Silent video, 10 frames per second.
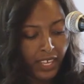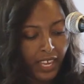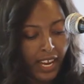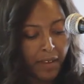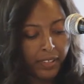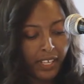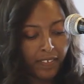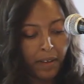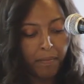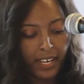And I
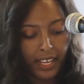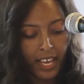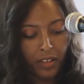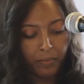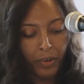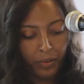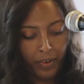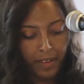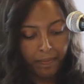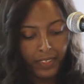believe that Medi-Cal
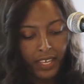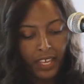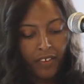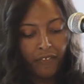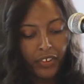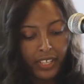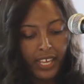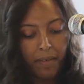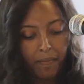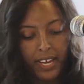program
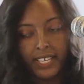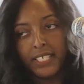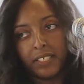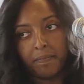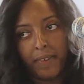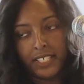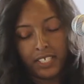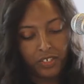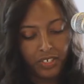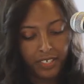fully embodies this
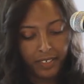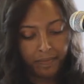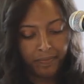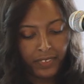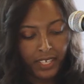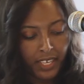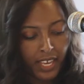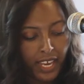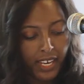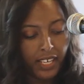message
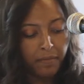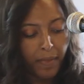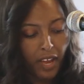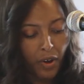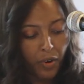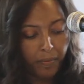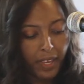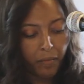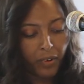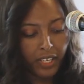and it is my hope
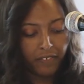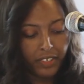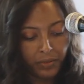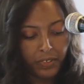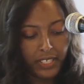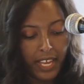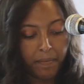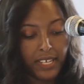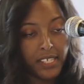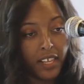that more individuals
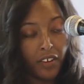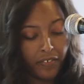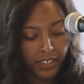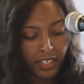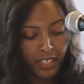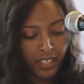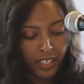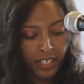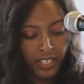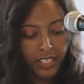like myself
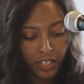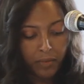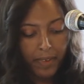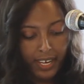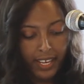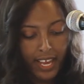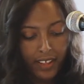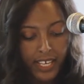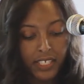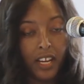consider
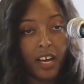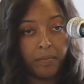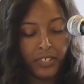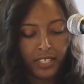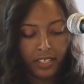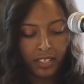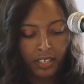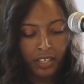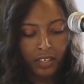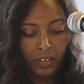Medi-Cal as an option,
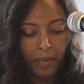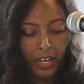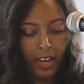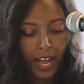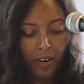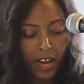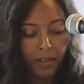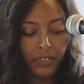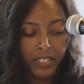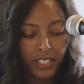no matter how
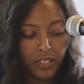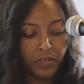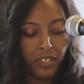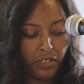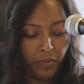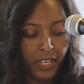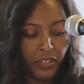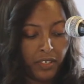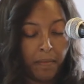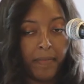optionless their
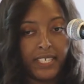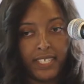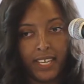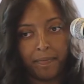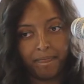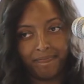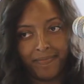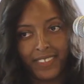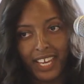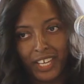situation may seem.
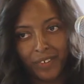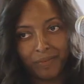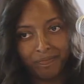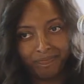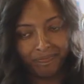Thank you.